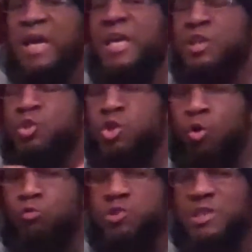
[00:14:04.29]

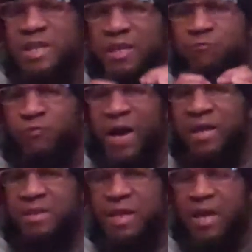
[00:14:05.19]
indulging in
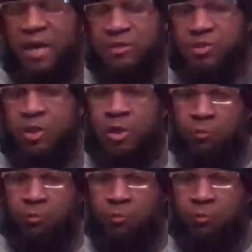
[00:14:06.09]
violent acts